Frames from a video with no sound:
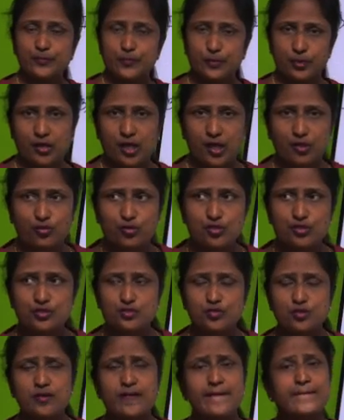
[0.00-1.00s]
pronoun
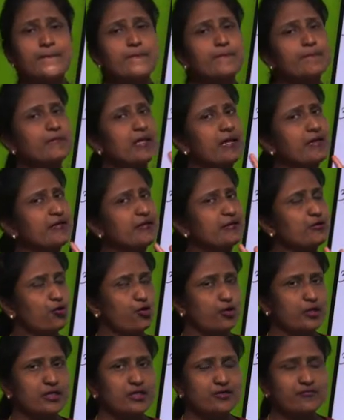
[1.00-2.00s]
also and
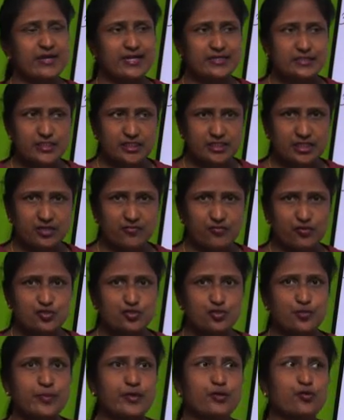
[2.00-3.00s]
interrogative adjective
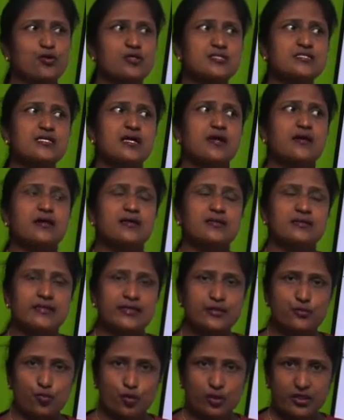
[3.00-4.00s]
also, because they
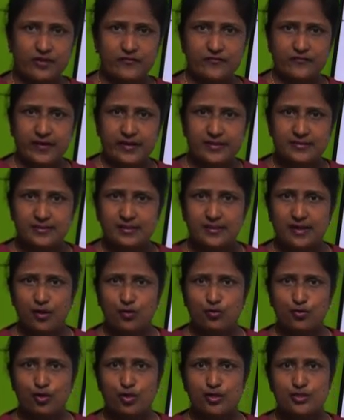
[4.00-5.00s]
qualify the
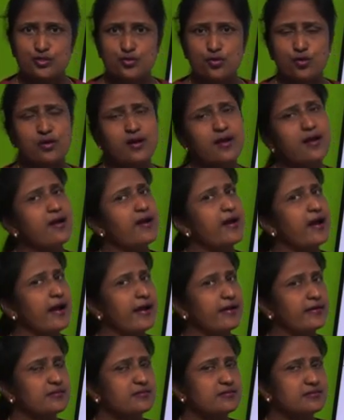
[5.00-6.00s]
noun also.
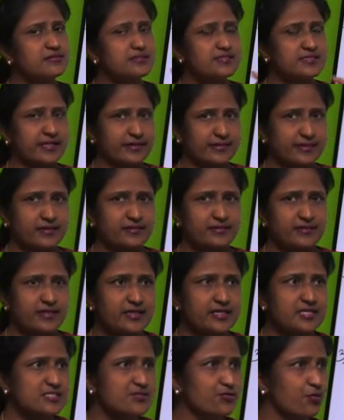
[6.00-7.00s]
And second thing
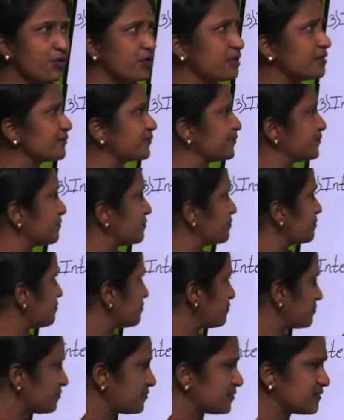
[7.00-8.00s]
is what?
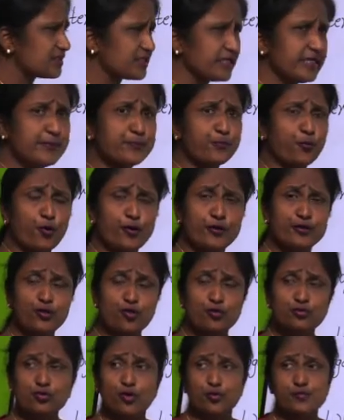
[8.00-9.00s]
It point
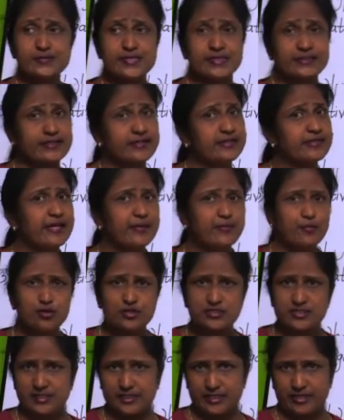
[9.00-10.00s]
out the object in
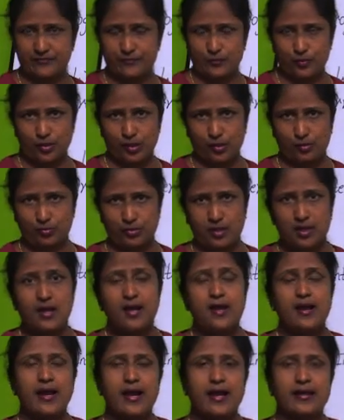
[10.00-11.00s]
demonstrative pronoun.
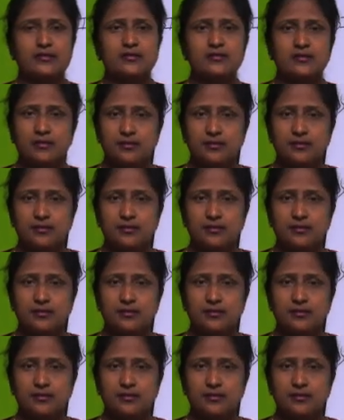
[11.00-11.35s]
And